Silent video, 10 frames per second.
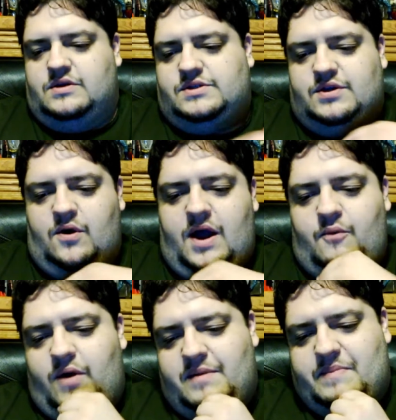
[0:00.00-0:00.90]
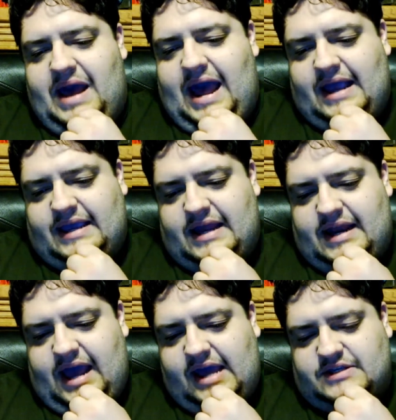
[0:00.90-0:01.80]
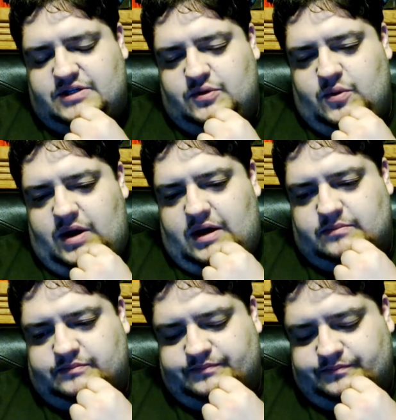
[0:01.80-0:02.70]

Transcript: So I went back and had to um,